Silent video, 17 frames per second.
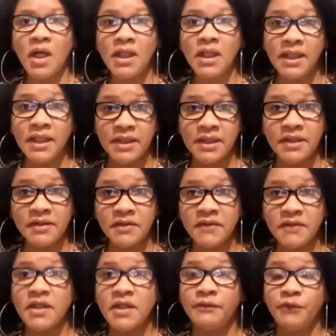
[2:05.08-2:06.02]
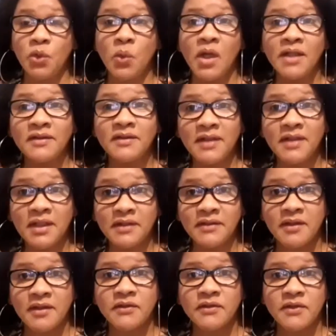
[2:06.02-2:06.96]
ladies, if you are
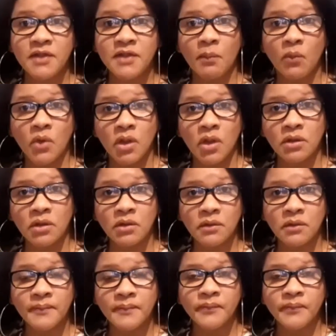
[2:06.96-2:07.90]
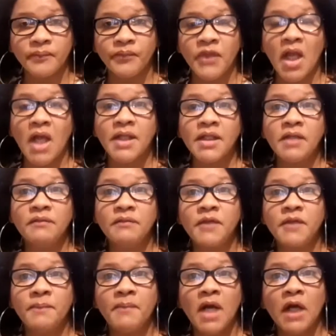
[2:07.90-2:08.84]
dating someone, and if
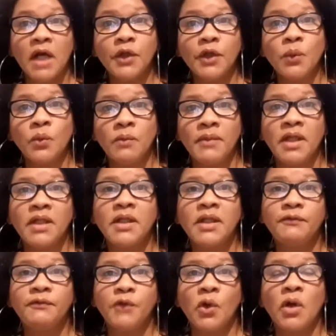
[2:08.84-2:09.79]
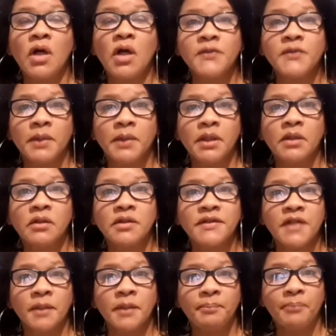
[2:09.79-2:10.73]
the married woman, if your husband
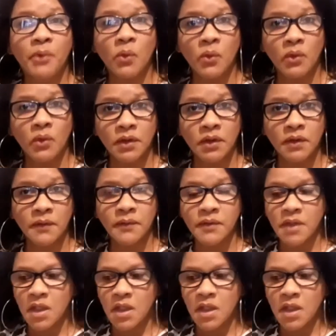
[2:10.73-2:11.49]
looks at porn,